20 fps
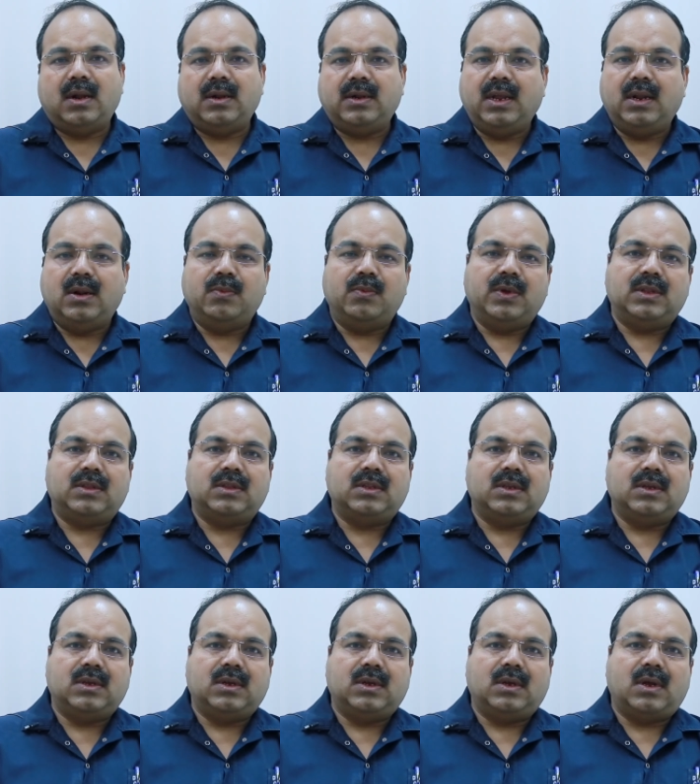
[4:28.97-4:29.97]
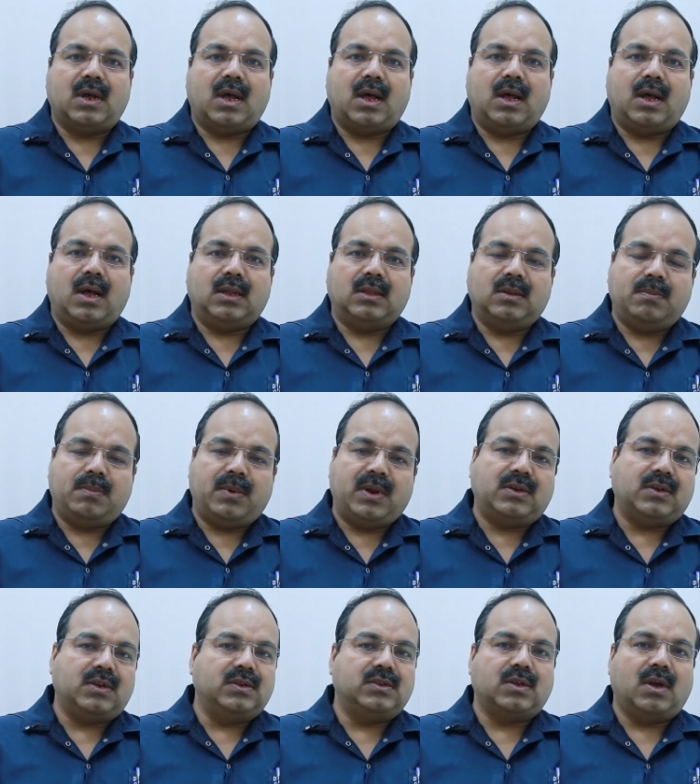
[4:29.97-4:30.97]
deal with the
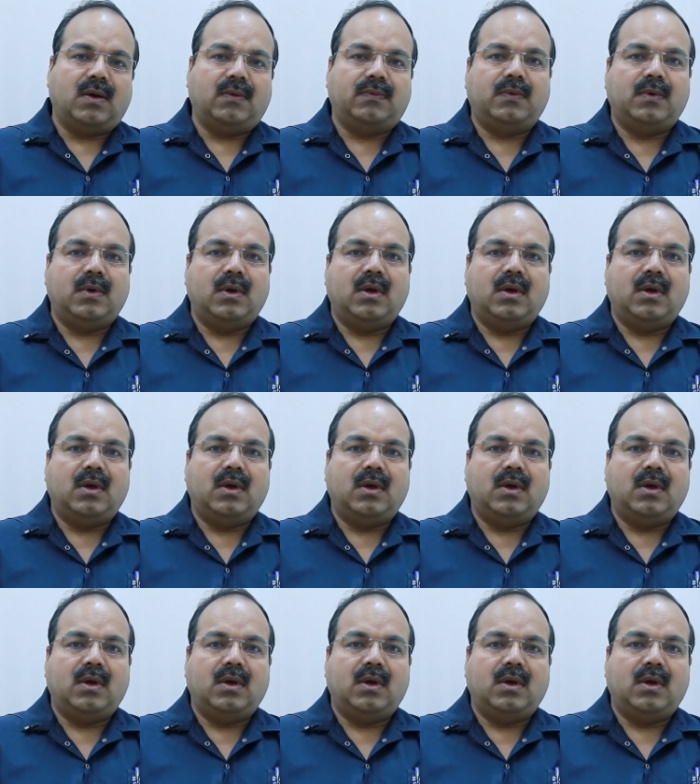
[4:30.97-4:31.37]
patients of